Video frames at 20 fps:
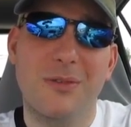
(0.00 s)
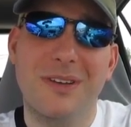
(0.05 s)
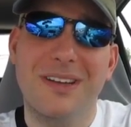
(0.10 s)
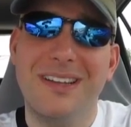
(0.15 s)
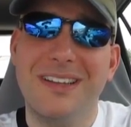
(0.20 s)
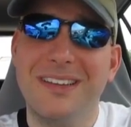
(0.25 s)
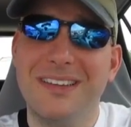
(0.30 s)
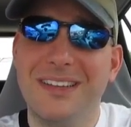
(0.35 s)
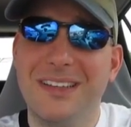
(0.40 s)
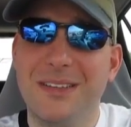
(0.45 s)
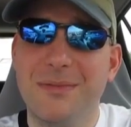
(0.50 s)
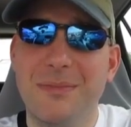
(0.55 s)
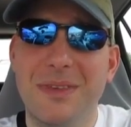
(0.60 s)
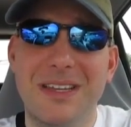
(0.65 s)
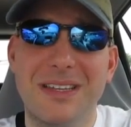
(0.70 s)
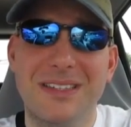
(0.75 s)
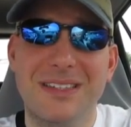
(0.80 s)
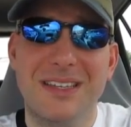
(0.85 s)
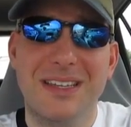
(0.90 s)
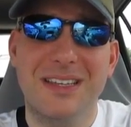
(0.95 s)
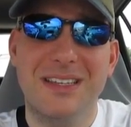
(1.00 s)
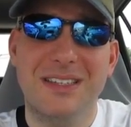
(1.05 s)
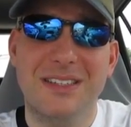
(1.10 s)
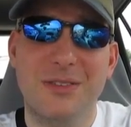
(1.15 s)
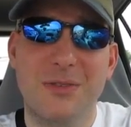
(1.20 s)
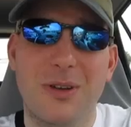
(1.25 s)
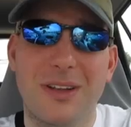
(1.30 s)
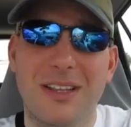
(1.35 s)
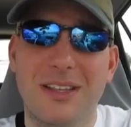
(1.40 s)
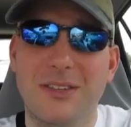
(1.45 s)
well, it makes things
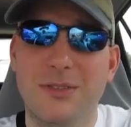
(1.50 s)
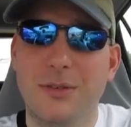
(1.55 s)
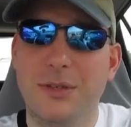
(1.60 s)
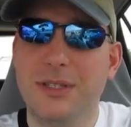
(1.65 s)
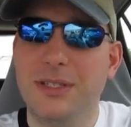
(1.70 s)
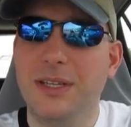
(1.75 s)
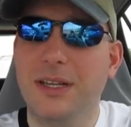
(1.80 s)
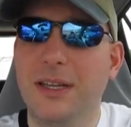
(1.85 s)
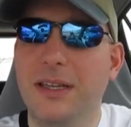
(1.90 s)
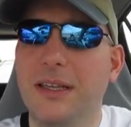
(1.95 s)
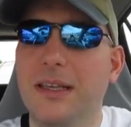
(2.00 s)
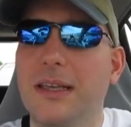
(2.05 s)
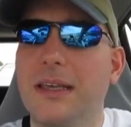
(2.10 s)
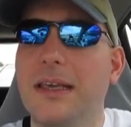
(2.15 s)
quite interesting.